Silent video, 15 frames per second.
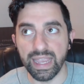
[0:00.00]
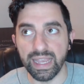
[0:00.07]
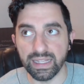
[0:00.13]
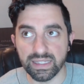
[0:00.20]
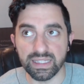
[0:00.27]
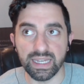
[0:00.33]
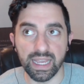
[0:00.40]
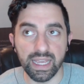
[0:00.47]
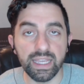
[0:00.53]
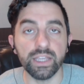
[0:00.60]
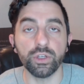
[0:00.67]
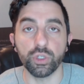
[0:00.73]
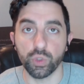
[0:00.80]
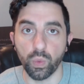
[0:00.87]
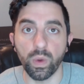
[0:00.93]
It's
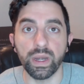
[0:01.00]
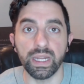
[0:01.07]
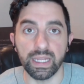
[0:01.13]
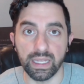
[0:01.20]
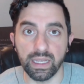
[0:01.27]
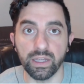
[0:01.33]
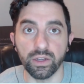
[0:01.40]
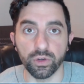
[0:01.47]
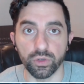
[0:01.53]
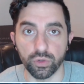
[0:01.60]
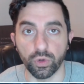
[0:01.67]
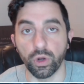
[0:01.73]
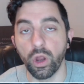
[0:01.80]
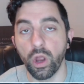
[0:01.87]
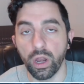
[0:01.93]
taken 20 years
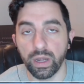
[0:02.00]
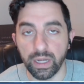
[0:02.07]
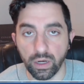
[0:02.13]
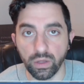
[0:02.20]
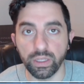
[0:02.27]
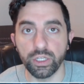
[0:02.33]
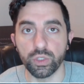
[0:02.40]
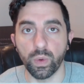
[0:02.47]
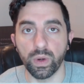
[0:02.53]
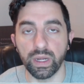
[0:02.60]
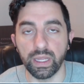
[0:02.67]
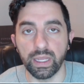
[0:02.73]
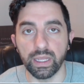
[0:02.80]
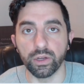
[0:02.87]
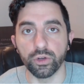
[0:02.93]
or nearly
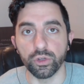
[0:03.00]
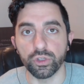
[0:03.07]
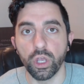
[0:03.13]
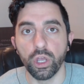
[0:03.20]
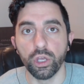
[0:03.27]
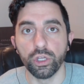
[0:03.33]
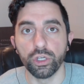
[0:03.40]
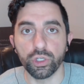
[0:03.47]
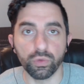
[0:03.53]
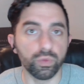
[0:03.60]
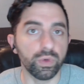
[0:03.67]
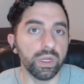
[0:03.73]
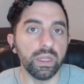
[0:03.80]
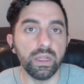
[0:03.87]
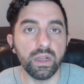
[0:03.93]
20 years to
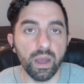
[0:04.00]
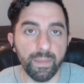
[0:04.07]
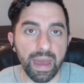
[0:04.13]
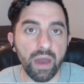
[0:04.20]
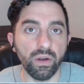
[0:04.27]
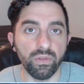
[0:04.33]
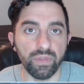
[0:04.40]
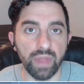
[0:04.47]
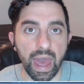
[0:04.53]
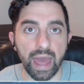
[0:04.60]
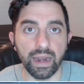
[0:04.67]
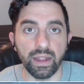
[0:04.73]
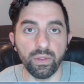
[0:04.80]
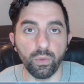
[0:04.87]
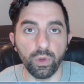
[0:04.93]
really come out of
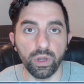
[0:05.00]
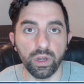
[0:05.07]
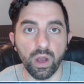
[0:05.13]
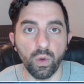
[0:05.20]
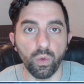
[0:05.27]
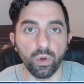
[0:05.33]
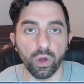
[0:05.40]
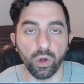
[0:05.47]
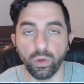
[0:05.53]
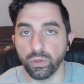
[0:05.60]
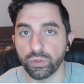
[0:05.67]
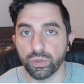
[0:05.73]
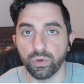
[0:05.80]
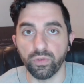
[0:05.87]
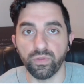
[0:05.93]
that.
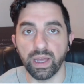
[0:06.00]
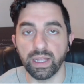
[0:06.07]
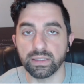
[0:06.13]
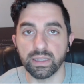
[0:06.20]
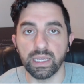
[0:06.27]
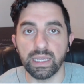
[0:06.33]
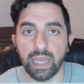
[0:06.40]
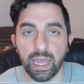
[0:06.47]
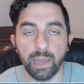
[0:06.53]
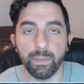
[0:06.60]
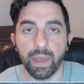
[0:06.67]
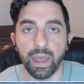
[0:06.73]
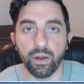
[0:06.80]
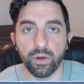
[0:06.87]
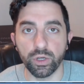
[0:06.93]
Cultural fights like gay
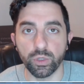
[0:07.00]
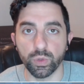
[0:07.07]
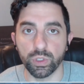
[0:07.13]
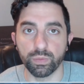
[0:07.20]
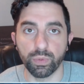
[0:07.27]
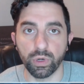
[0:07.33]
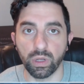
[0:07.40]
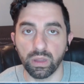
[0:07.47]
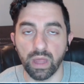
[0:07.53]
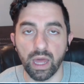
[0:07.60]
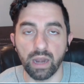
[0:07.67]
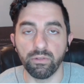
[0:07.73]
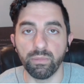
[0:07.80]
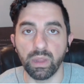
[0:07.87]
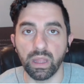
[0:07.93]
marriage, which put a
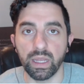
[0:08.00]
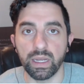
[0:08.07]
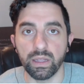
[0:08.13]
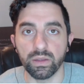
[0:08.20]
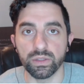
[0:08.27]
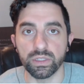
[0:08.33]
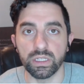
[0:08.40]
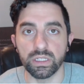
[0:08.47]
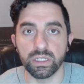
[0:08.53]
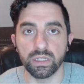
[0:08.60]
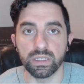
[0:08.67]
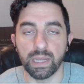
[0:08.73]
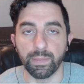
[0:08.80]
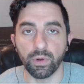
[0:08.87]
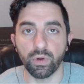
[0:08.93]
lot of millennials into
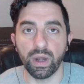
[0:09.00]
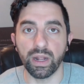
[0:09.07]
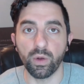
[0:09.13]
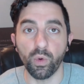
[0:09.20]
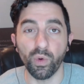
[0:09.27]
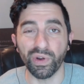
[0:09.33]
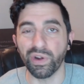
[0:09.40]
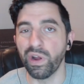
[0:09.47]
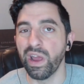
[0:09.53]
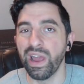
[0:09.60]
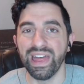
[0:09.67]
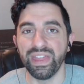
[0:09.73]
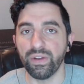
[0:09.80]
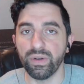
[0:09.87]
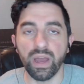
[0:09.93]
the Democratic order,
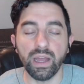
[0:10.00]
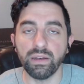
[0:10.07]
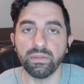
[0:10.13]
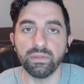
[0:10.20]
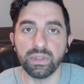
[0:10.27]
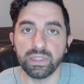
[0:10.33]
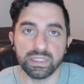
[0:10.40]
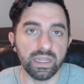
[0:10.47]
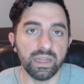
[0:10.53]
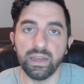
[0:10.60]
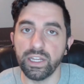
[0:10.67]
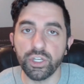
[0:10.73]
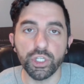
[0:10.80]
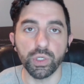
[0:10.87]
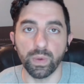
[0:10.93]
it's not an
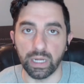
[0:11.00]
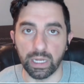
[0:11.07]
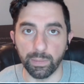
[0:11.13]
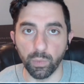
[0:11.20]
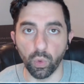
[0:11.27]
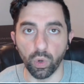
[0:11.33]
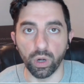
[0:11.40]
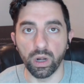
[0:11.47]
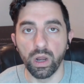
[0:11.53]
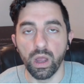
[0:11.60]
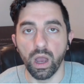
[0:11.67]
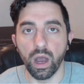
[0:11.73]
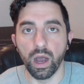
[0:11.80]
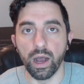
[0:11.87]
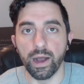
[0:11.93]
issue anymore.
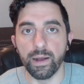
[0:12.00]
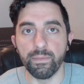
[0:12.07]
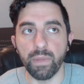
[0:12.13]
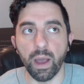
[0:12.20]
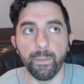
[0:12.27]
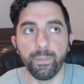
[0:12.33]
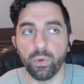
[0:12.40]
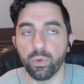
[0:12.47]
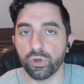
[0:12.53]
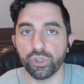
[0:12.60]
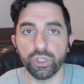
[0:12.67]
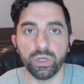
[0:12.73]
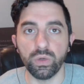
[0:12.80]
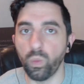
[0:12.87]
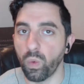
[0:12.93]

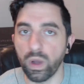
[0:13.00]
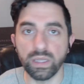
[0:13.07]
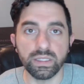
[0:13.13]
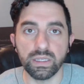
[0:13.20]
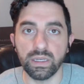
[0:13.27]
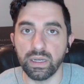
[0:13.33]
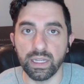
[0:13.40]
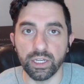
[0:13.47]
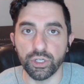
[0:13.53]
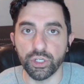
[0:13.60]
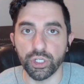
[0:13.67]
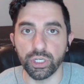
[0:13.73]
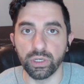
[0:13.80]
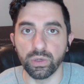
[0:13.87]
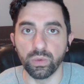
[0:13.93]
Abortion wasn't an
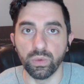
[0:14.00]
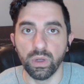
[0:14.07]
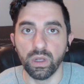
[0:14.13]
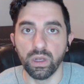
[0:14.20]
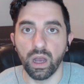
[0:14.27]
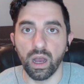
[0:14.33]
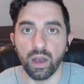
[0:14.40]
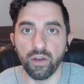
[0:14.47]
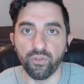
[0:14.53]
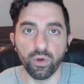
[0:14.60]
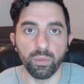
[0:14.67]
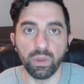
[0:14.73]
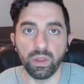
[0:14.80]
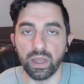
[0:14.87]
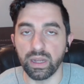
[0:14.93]
issue for
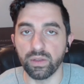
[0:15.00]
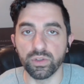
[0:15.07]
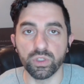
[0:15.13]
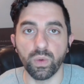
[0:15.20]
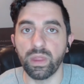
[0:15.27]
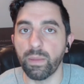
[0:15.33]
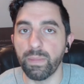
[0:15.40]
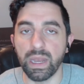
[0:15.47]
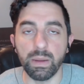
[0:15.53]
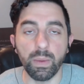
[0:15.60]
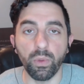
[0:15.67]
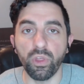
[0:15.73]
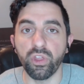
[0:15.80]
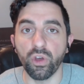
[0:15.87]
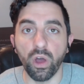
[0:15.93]
millennials the way that many
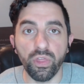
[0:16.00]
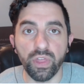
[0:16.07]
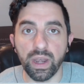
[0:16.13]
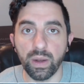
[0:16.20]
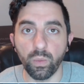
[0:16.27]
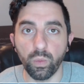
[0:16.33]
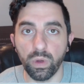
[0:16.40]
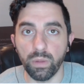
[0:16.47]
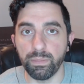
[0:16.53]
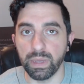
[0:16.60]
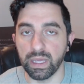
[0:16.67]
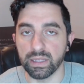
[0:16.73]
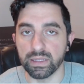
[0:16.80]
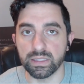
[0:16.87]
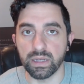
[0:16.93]
people thought that it would
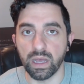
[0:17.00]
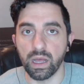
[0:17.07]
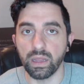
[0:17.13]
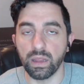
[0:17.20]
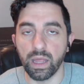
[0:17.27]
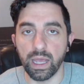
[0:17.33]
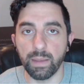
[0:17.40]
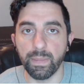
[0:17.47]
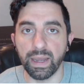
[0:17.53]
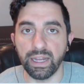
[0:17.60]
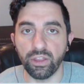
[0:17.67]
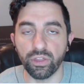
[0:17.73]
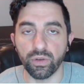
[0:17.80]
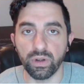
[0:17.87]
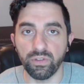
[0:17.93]
be. It's not like
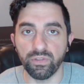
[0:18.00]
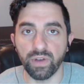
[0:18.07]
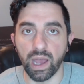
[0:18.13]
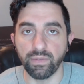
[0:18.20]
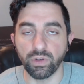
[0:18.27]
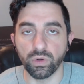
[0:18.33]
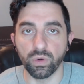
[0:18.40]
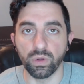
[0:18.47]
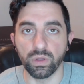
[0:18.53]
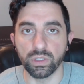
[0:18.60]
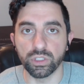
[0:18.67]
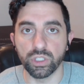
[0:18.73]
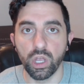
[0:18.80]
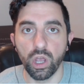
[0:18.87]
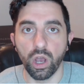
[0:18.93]
many
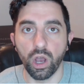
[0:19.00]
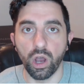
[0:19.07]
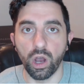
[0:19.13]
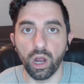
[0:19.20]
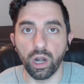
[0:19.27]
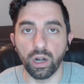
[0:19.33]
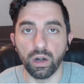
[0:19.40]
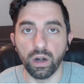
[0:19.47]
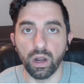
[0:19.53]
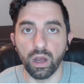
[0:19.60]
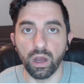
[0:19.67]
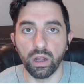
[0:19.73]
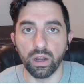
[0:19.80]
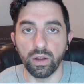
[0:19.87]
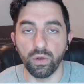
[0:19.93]
35-year-olds who,
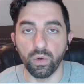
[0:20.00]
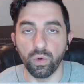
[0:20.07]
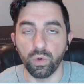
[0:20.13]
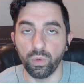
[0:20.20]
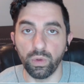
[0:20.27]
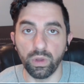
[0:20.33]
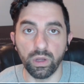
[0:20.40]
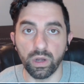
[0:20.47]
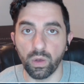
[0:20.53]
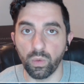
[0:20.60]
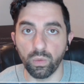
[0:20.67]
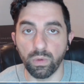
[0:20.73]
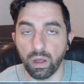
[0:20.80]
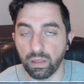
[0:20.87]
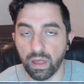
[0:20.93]

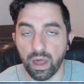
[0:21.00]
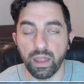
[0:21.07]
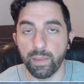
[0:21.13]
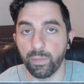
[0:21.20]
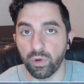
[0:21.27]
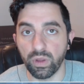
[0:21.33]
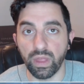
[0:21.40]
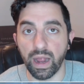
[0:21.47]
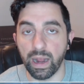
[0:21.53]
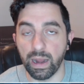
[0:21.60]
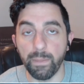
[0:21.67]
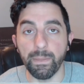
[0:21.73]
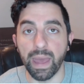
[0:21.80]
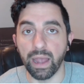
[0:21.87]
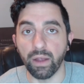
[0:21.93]
a lot of them are either
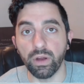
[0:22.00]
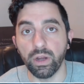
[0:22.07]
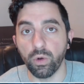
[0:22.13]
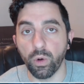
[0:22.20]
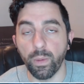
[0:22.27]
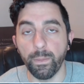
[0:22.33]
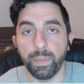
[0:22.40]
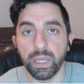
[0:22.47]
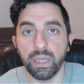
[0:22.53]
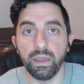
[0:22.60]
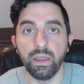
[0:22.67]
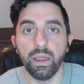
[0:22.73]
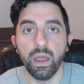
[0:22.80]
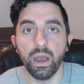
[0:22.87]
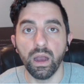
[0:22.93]
A, married, or
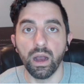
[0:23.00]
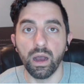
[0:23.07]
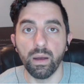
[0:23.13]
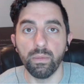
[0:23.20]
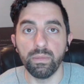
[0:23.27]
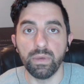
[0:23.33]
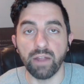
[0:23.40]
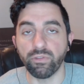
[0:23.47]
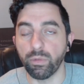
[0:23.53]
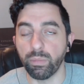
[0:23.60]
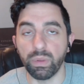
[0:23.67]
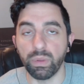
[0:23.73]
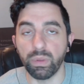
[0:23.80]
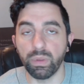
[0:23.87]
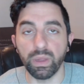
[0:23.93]
B, never
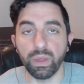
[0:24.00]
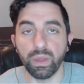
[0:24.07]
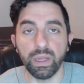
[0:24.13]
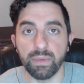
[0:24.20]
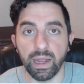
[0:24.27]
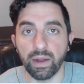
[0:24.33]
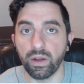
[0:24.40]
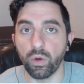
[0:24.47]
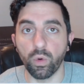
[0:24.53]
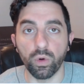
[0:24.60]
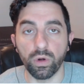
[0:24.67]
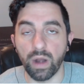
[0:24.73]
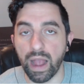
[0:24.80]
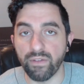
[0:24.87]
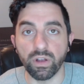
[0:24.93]
planning to marry
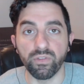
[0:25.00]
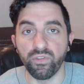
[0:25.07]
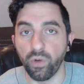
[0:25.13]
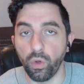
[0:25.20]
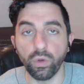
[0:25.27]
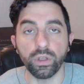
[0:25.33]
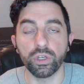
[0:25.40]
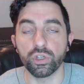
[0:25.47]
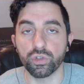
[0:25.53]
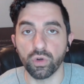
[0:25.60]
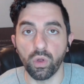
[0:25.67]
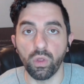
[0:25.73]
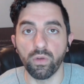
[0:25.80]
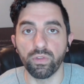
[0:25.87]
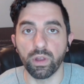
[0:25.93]
or have full
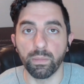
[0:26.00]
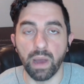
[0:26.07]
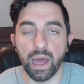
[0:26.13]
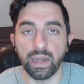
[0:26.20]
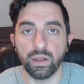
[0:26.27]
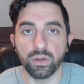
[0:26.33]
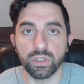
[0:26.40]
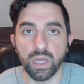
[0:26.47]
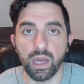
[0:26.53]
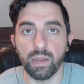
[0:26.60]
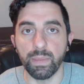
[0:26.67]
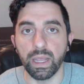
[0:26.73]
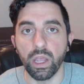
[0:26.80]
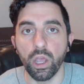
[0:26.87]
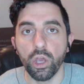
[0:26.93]
control of their body
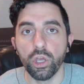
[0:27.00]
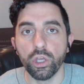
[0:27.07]
autonomy.